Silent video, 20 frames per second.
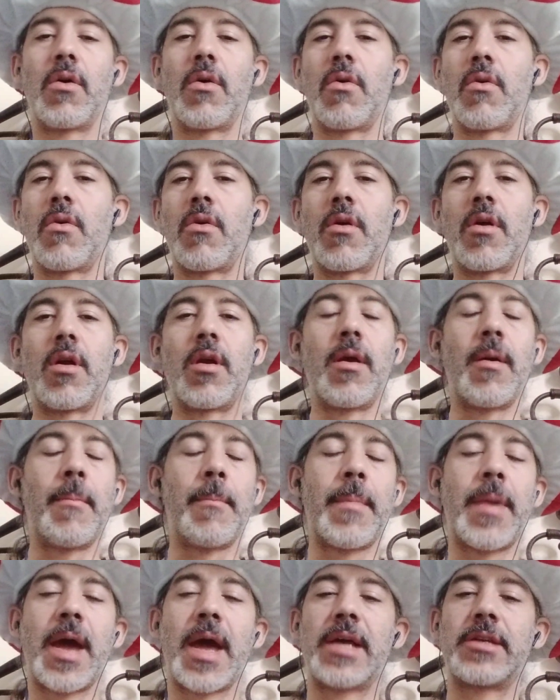or
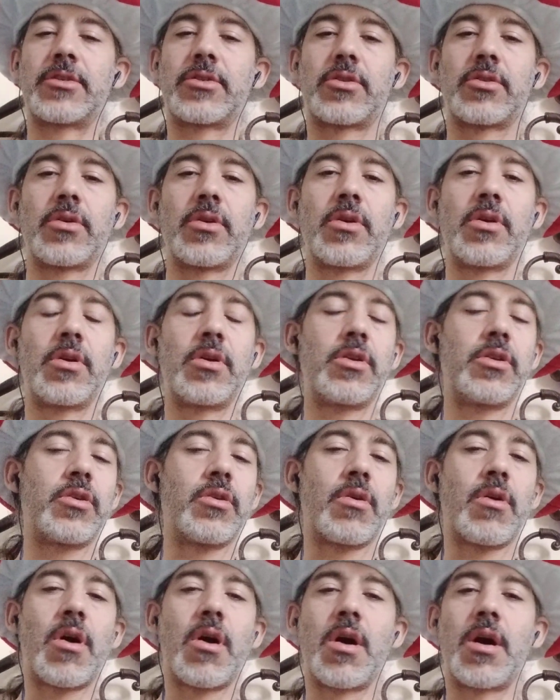master
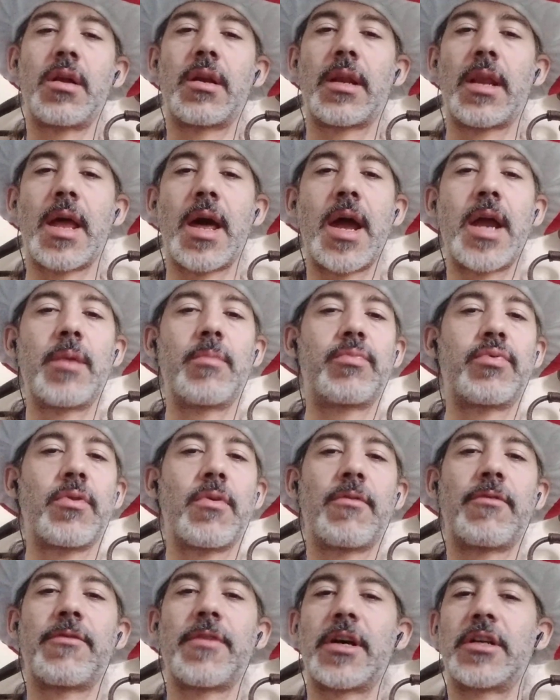your online
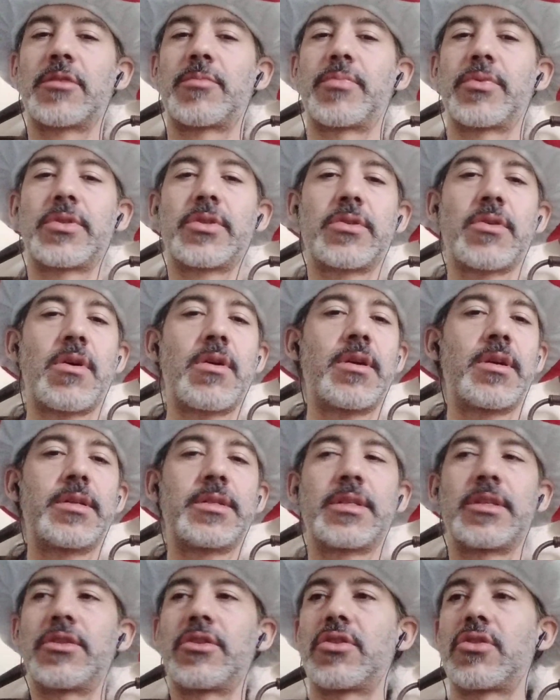profiles,
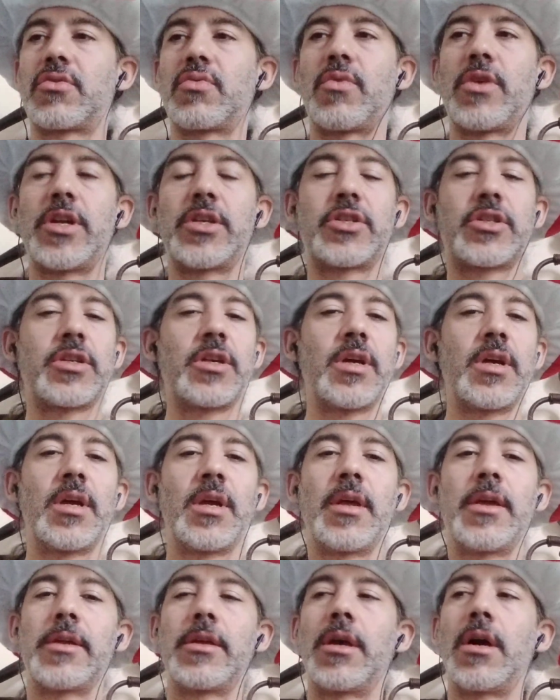personas, and Switch
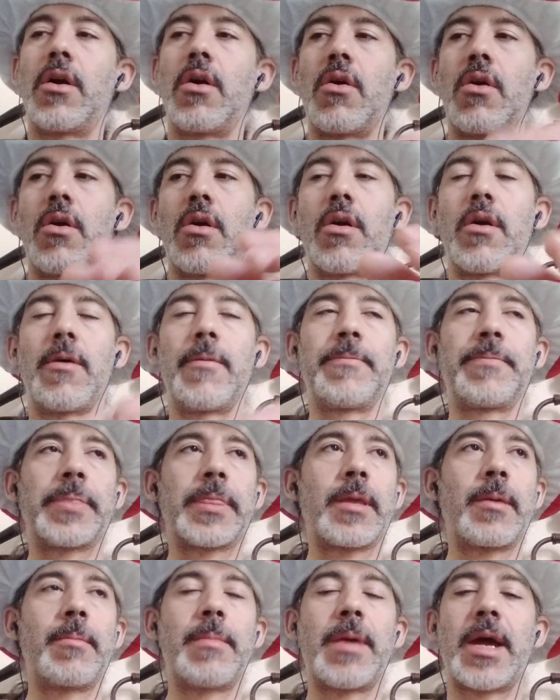
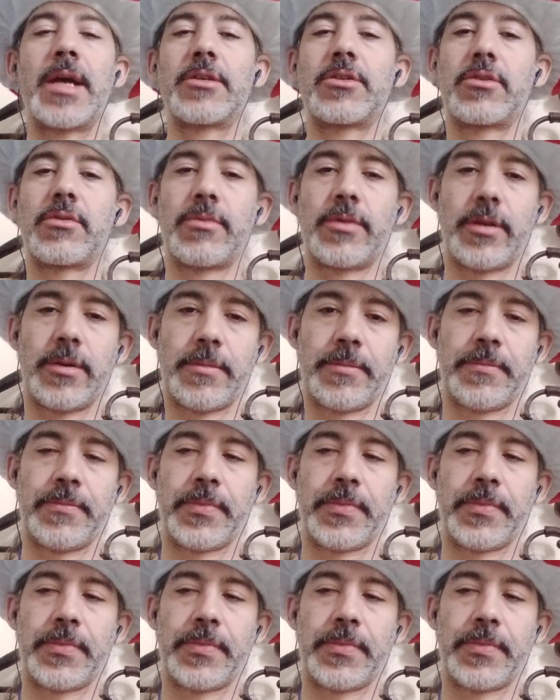mastery.